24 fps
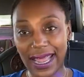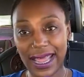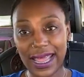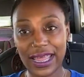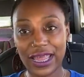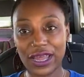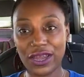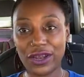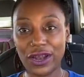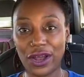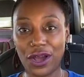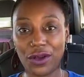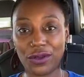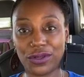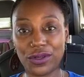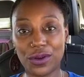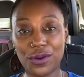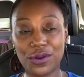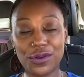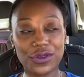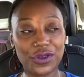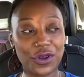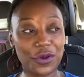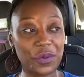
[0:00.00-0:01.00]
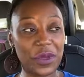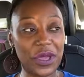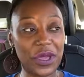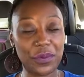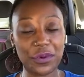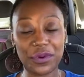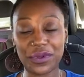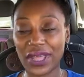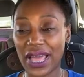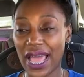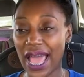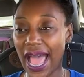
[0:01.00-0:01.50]
Those are
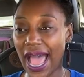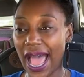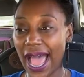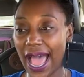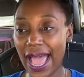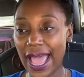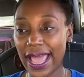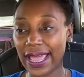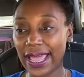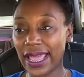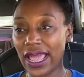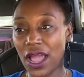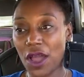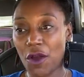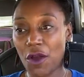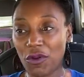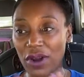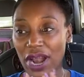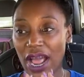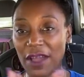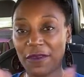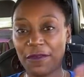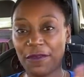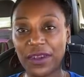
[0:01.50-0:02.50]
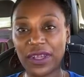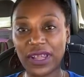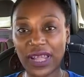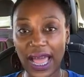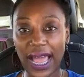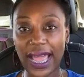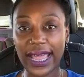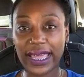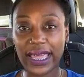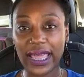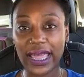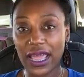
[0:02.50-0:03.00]
people that when I feel
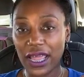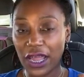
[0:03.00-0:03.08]
like,